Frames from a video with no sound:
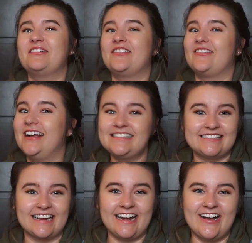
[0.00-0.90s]

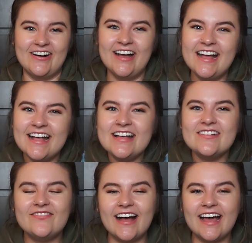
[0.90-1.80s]
depressing note,
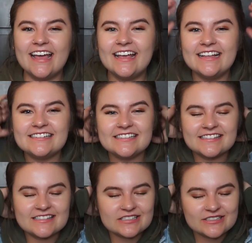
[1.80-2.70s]
but
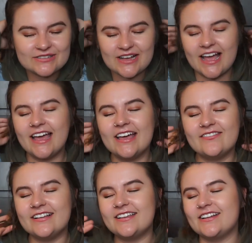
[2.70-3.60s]
just do
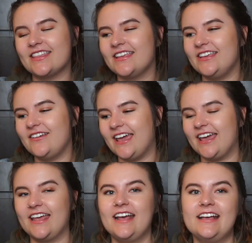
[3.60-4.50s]
every little thing you
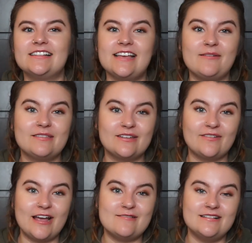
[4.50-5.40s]
can to help the
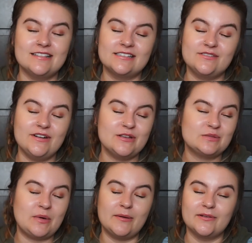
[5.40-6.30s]
environment. This video is
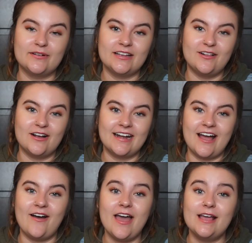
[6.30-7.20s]
probably really long
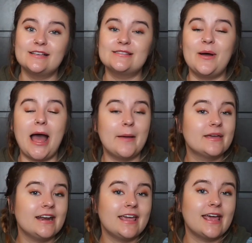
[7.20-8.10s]
now, so I'm
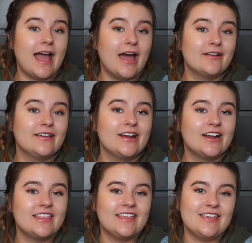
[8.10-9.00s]
gonna get out of
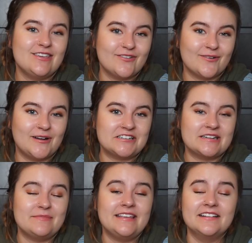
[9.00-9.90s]
here. Thank you for
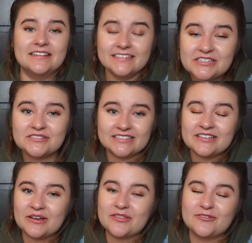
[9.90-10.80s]
watching me literally
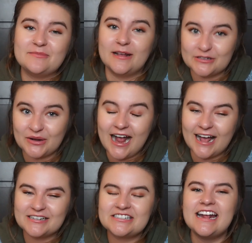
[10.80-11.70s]
go through my
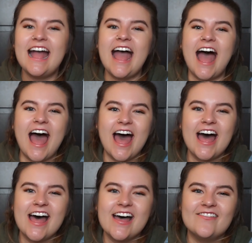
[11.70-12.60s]
trash.
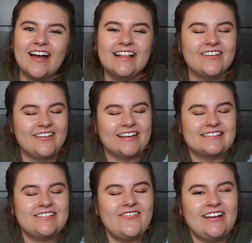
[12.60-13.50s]
Um, I love you
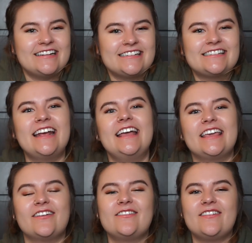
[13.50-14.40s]
guys so much.
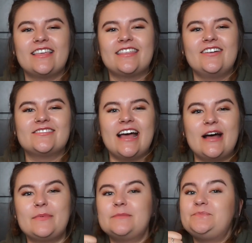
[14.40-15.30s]
Give it a big thumbs
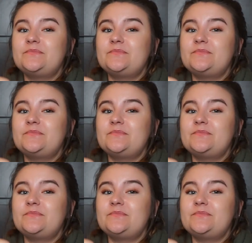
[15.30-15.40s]
up